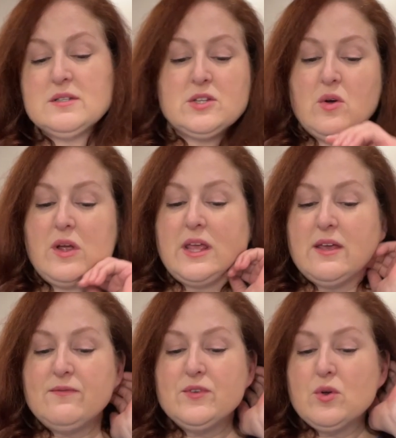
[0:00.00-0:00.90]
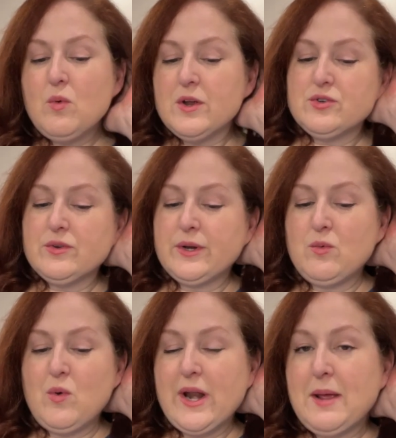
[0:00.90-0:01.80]
So if you're wondering
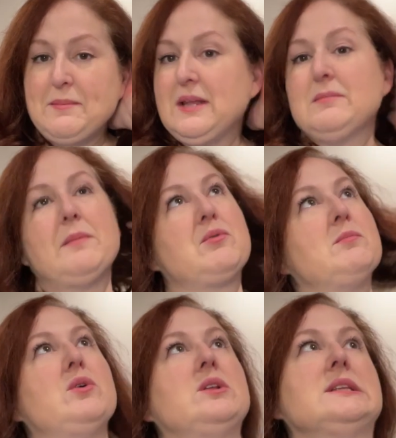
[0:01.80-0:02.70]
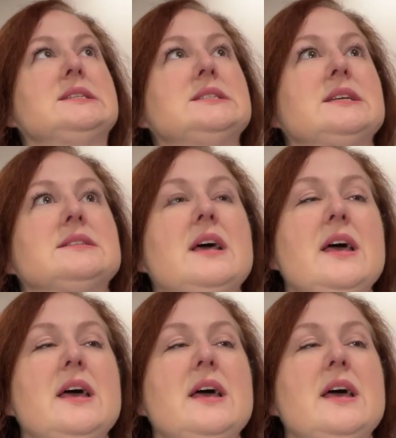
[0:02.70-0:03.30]
what I mean by promoted listings,